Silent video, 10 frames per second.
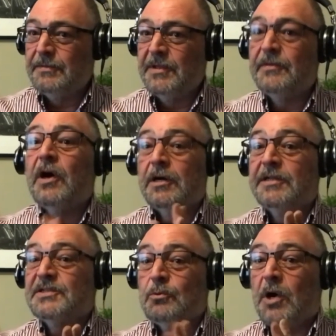that the
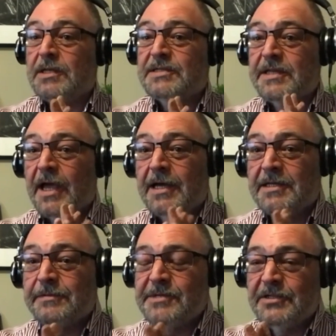artist wants the eye
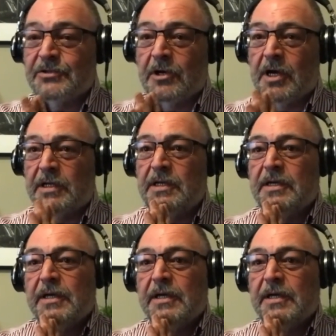to be drawn